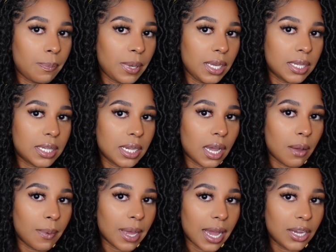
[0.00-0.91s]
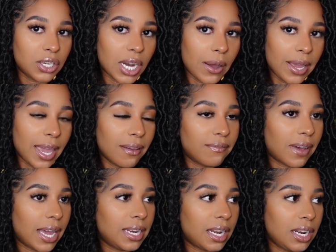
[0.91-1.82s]
pieces. Oh my gosh, now I can't
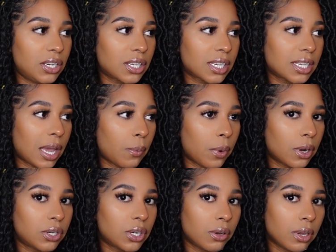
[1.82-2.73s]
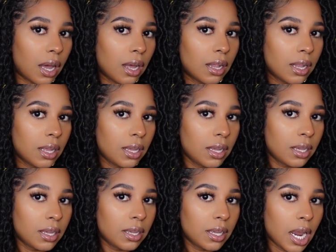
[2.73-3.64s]
find any just because I want to show y'all.
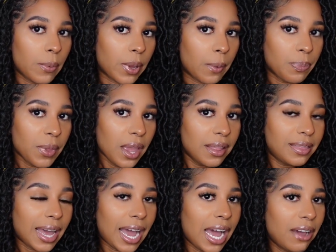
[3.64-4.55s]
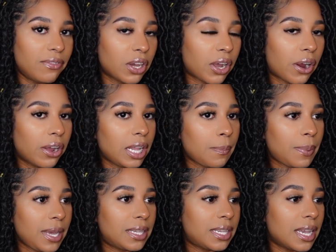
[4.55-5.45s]
Here we go. That have the curly
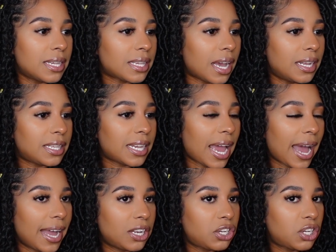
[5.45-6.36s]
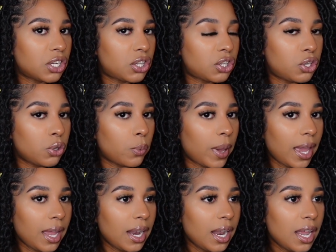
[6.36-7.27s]
pieces attached to
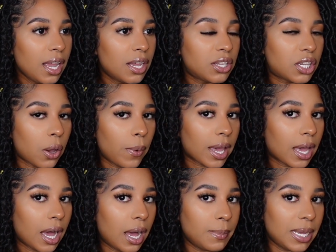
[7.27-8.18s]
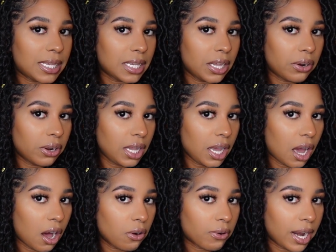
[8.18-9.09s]
it. So it's literally
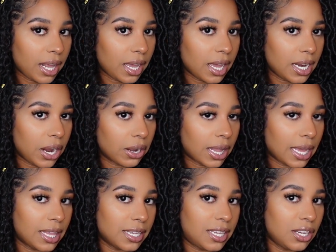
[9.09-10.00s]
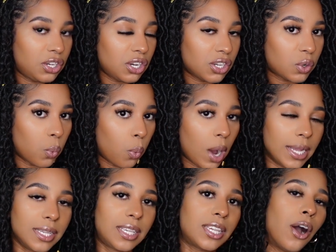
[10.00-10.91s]
already in here. Like, this is just
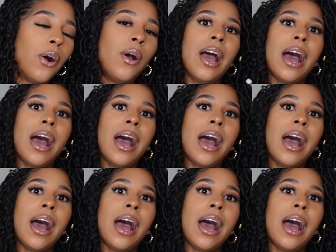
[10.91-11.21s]
one. So